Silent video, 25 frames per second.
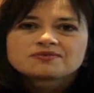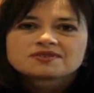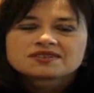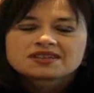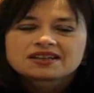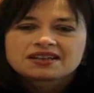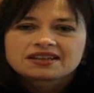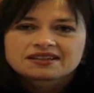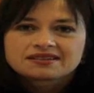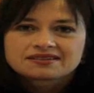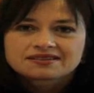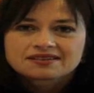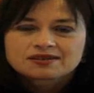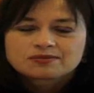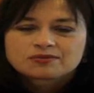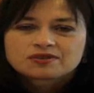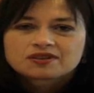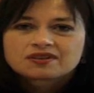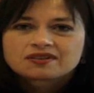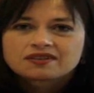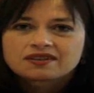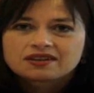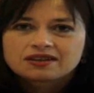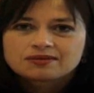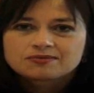taken some of the
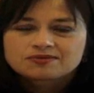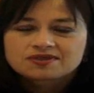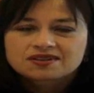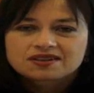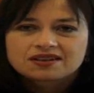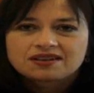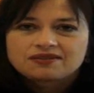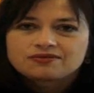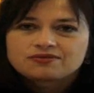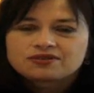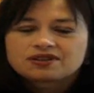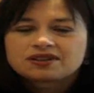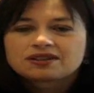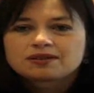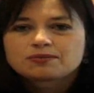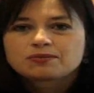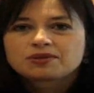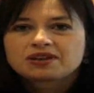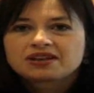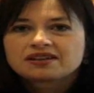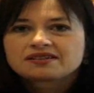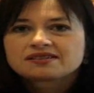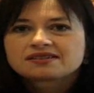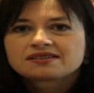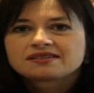themes they've written
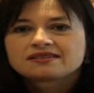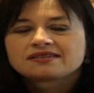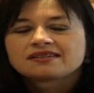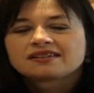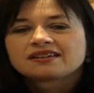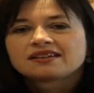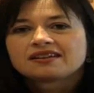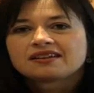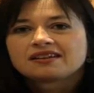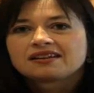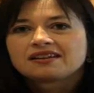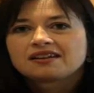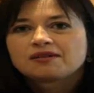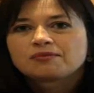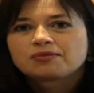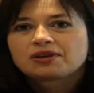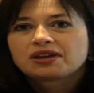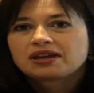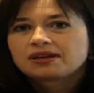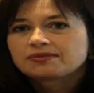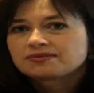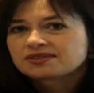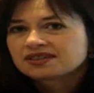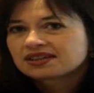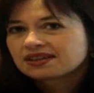about and
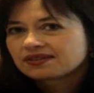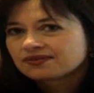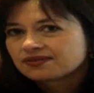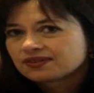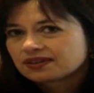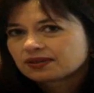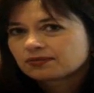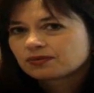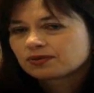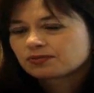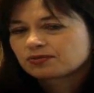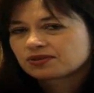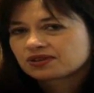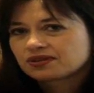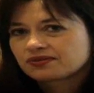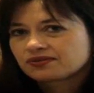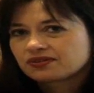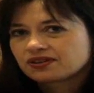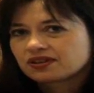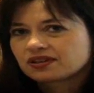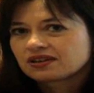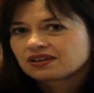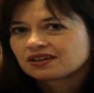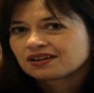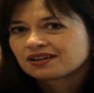perhaps given them a bit of
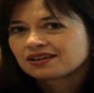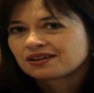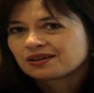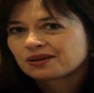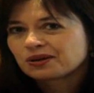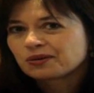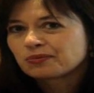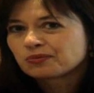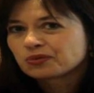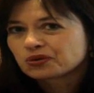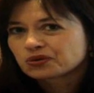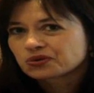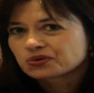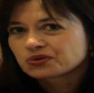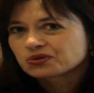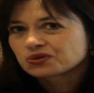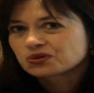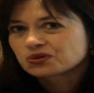a modern